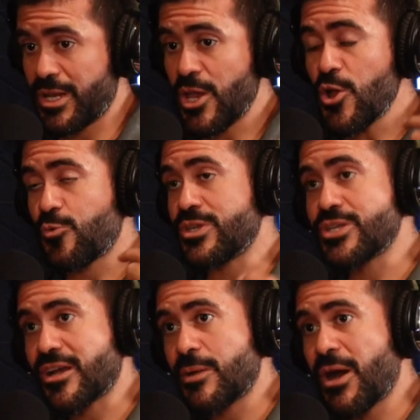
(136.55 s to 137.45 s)
But we
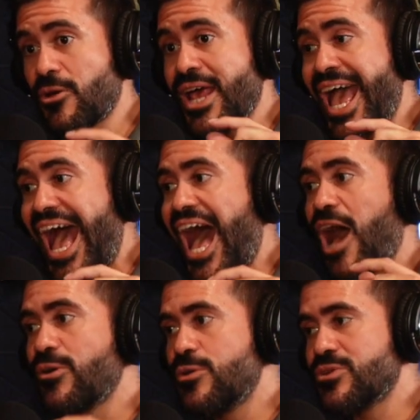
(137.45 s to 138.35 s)
talk about
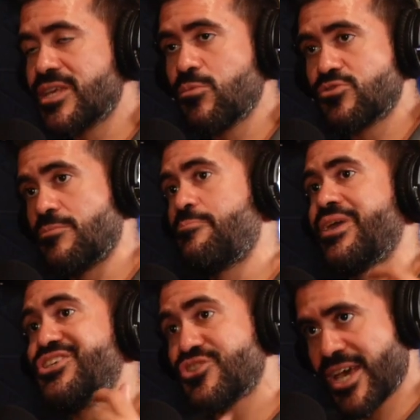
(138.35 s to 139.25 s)
how he was able to
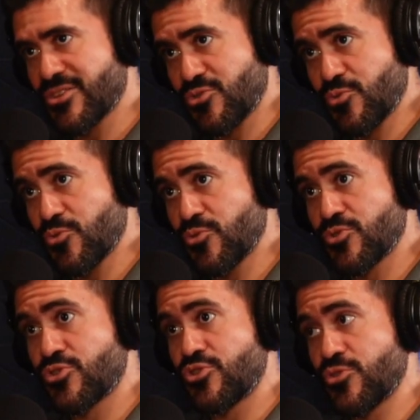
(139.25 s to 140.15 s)
pitch that to